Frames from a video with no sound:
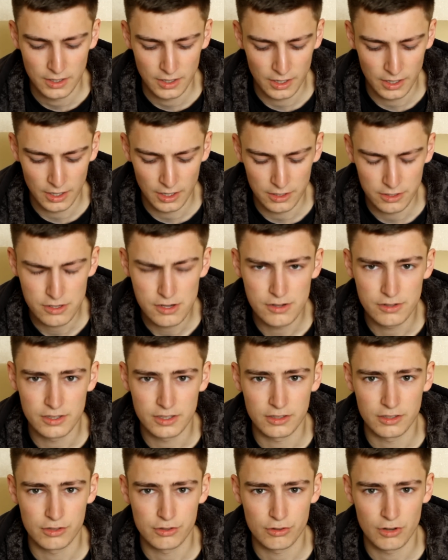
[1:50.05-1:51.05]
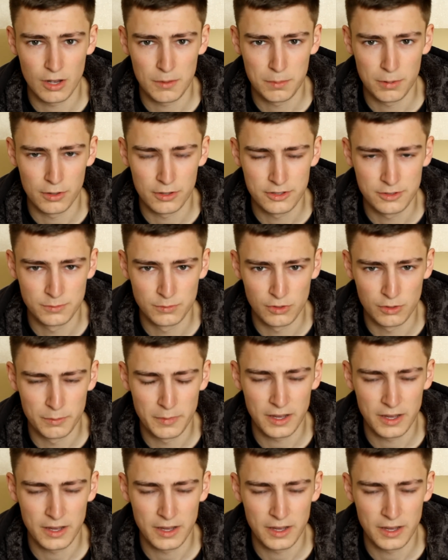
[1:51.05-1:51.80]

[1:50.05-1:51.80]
using the tripods more,